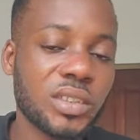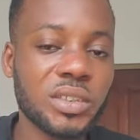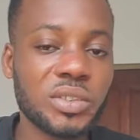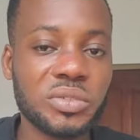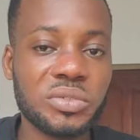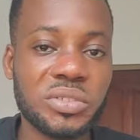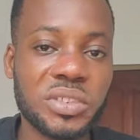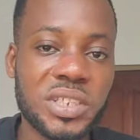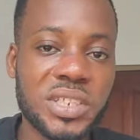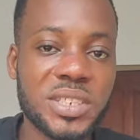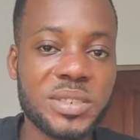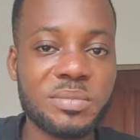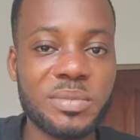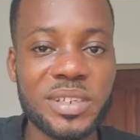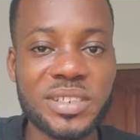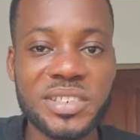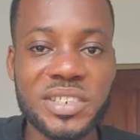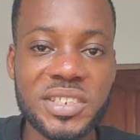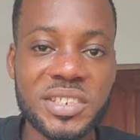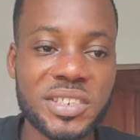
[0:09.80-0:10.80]
today's
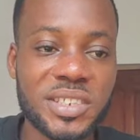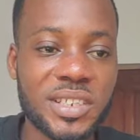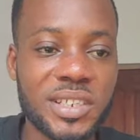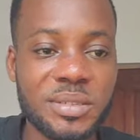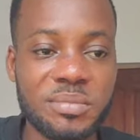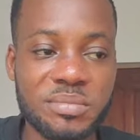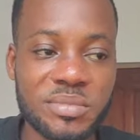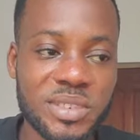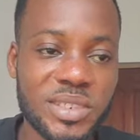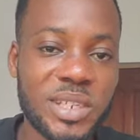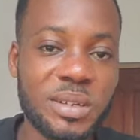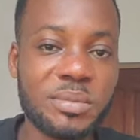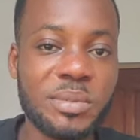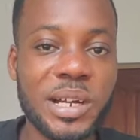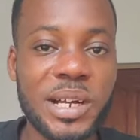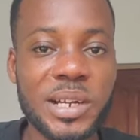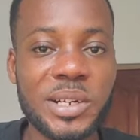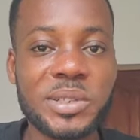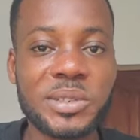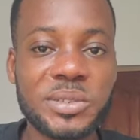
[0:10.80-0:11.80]
matches
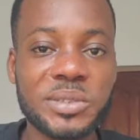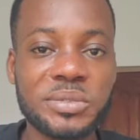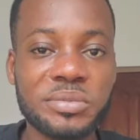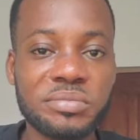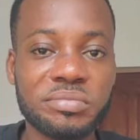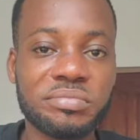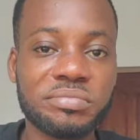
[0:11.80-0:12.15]
somehow.